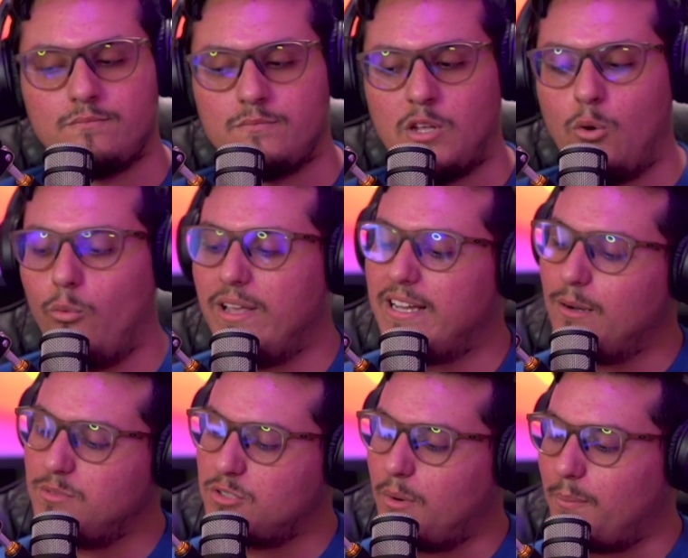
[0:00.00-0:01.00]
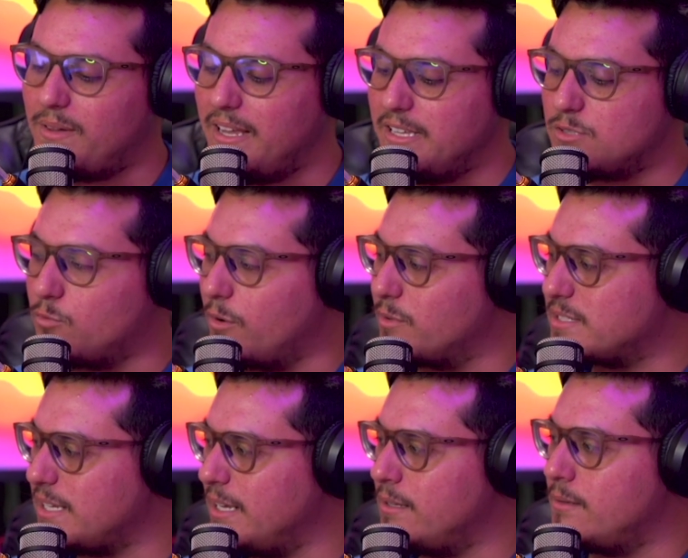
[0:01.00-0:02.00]
We come to a place where we're
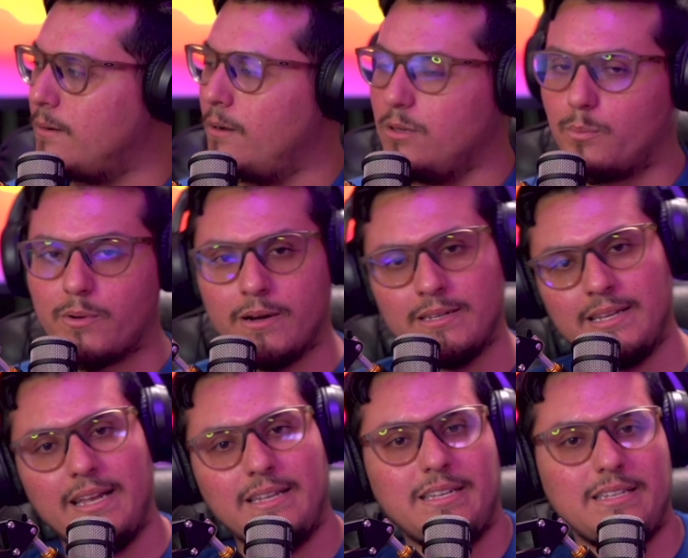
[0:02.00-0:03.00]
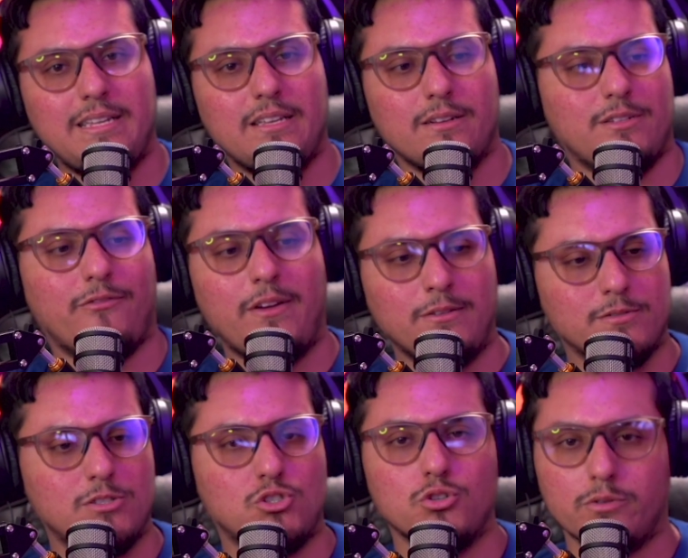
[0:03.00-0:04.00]
saying all LeBron and AD need are defenders
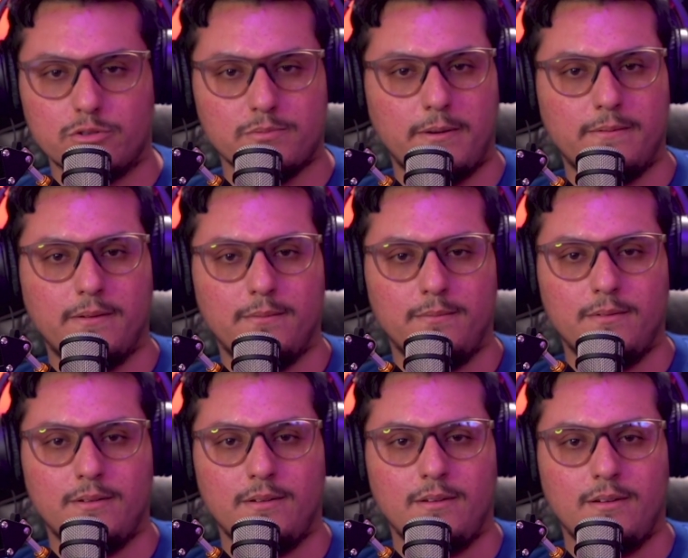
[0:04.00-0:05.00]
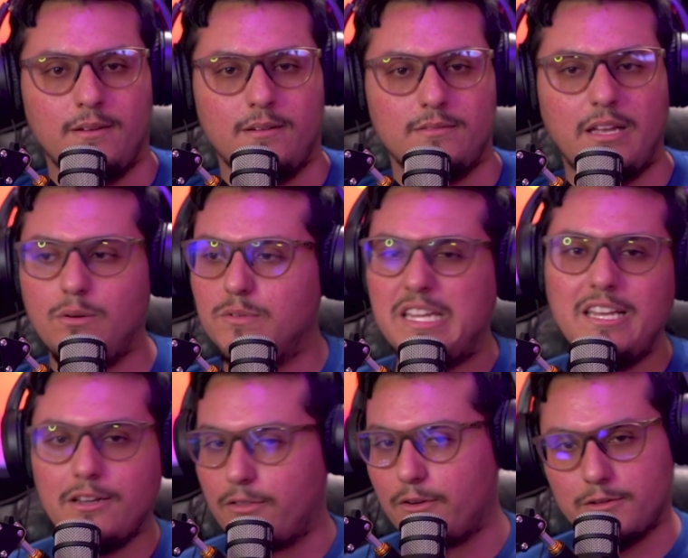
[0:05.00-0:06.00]
and shooters around them. They don't need a
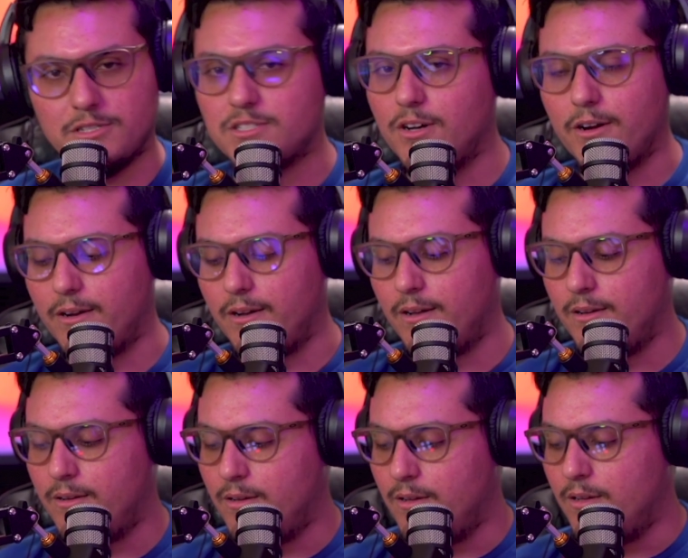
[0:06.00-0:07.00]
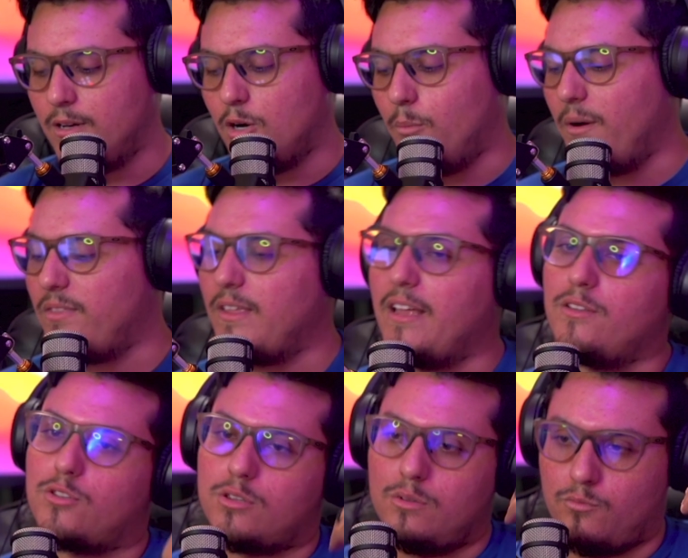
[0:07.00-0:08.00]
3rd star. But then
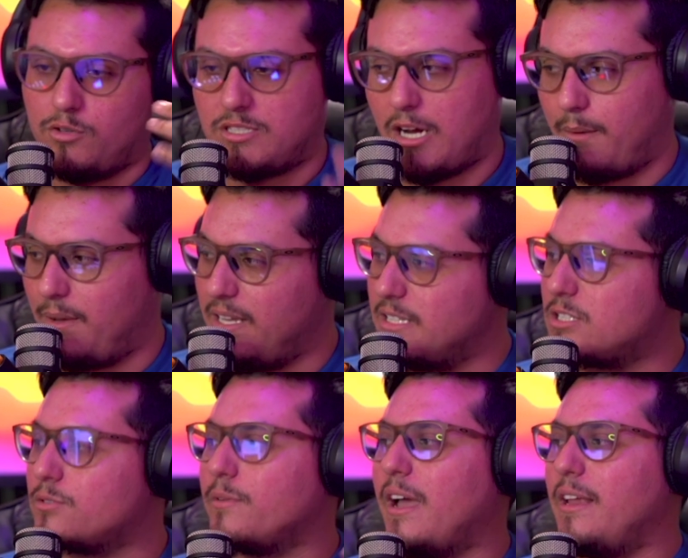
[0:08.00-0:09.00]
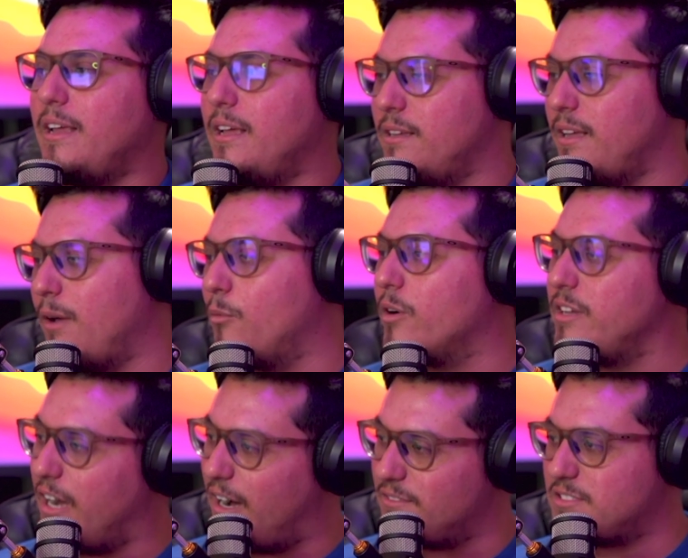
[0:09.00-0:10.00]
retirement gets threatened and we're in the
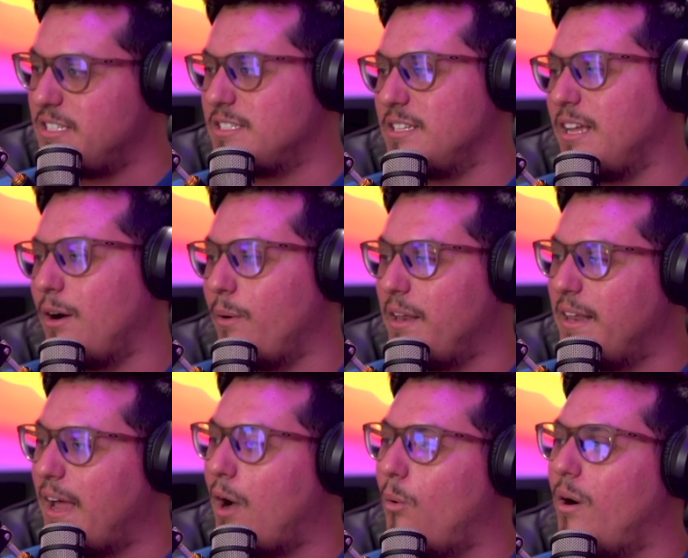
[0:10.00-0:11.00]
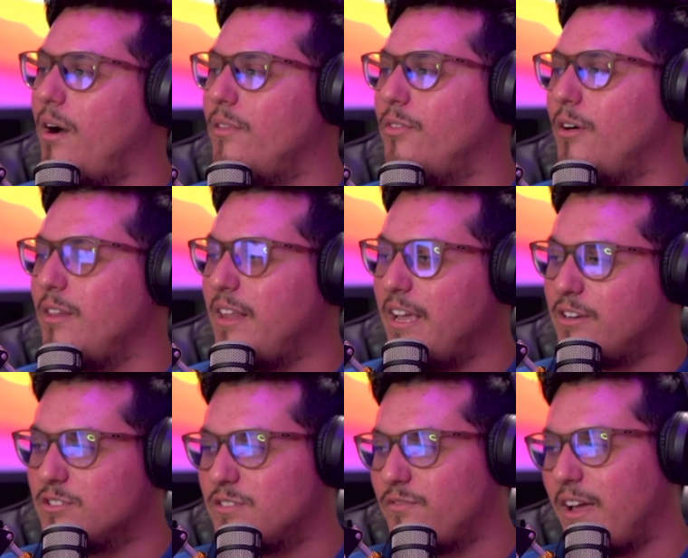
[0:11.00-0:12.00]
offseason now. And now the
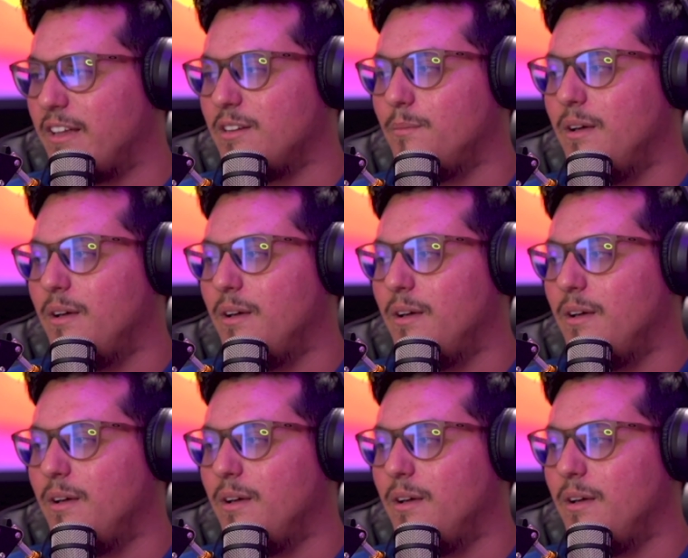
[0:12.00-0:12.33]
Lakers fandom